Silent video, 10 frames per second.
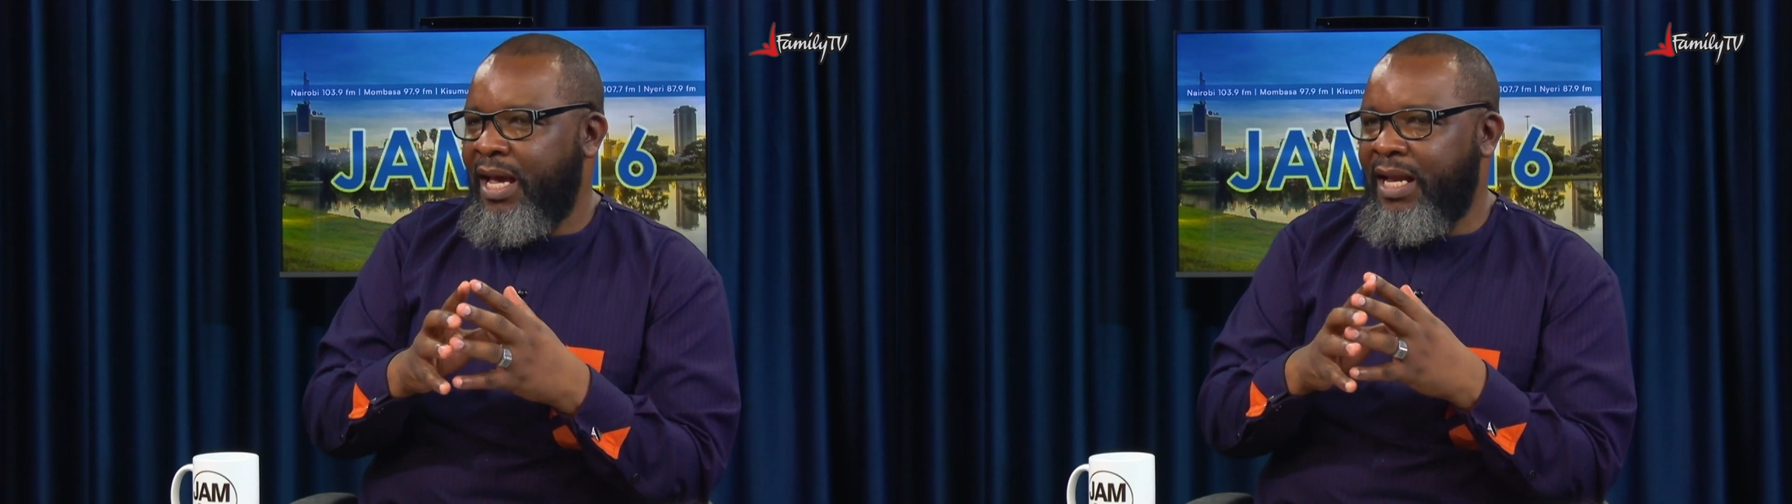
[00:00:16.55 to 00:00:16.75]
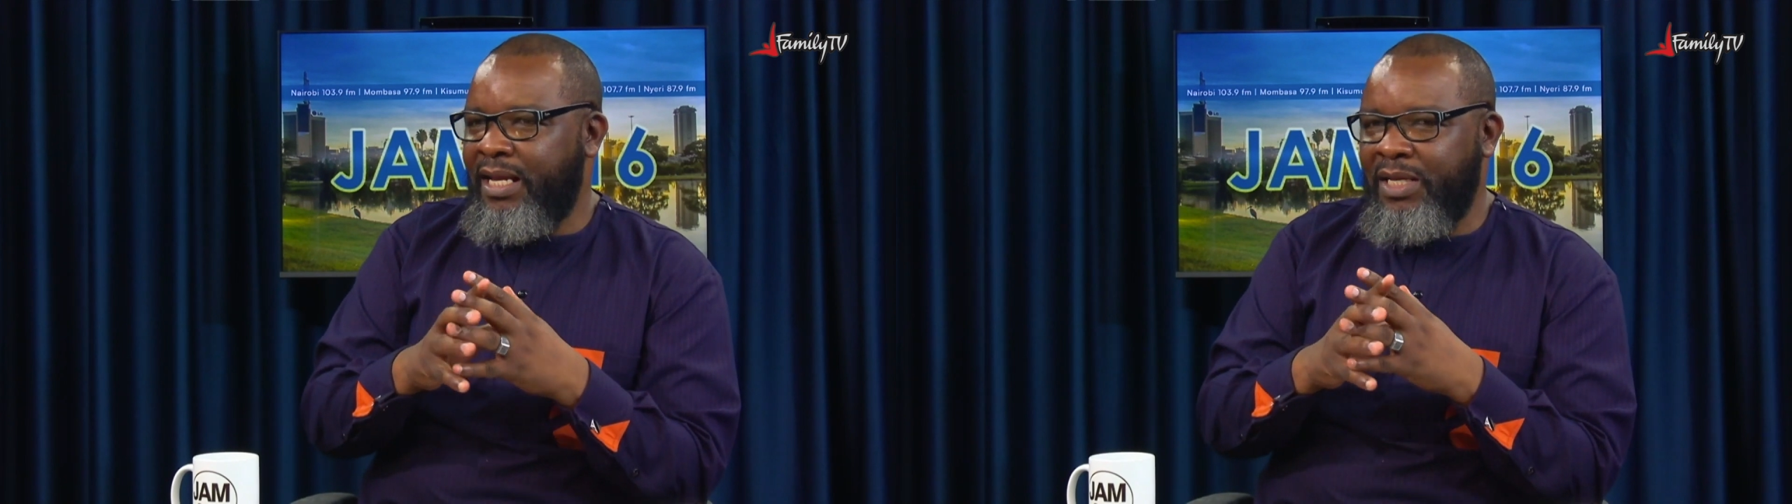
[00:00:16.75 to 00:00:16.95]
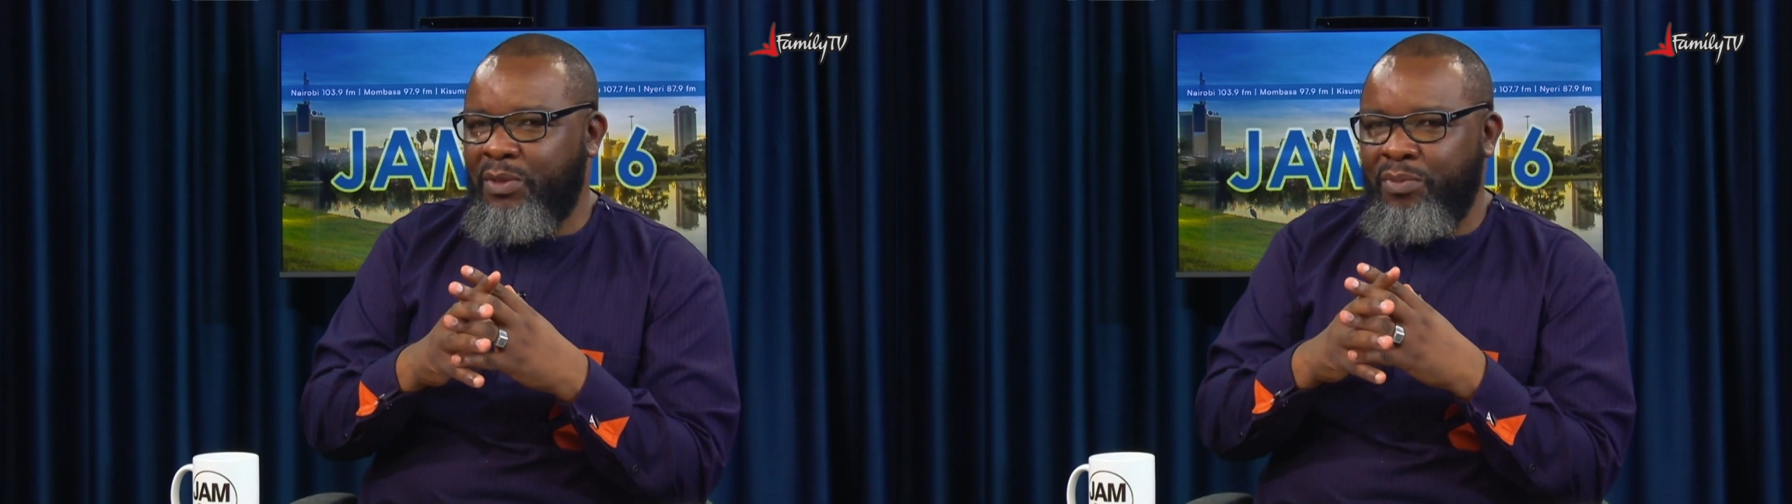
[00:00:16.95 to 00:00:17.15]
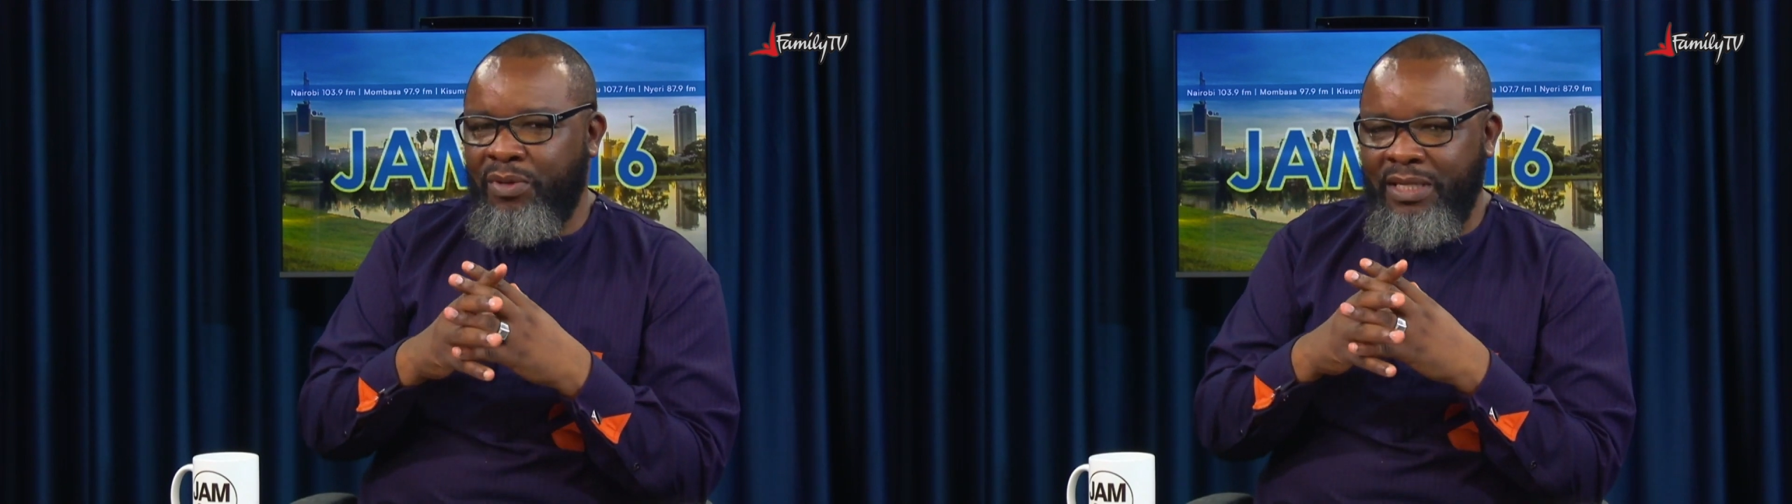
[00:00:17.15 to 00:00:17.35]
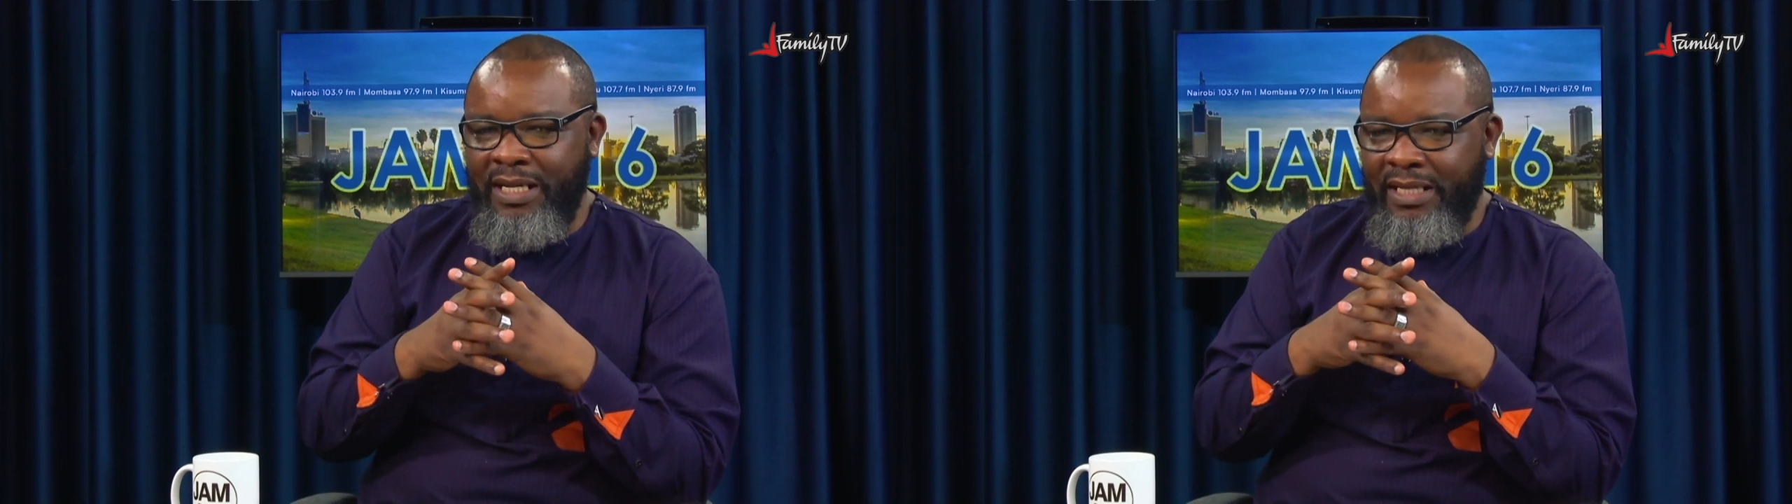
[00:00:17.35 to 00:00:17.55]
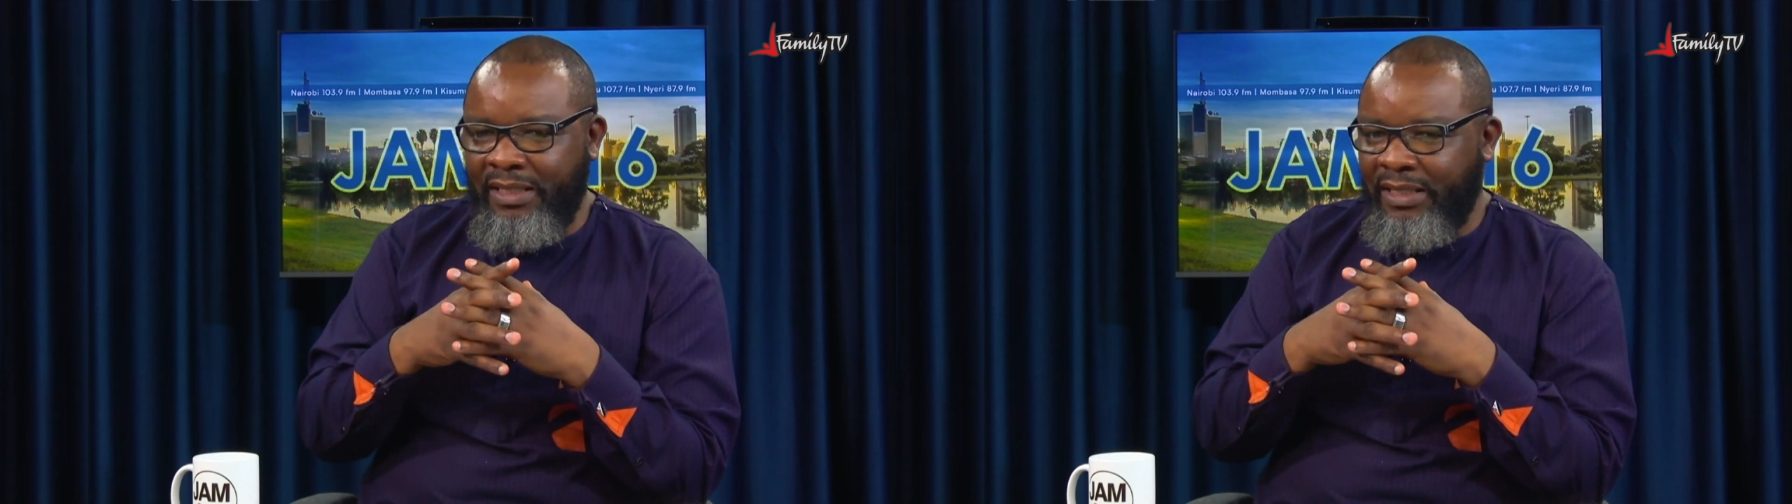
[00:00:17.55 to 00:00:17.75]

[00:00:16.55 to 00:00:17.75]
and his body is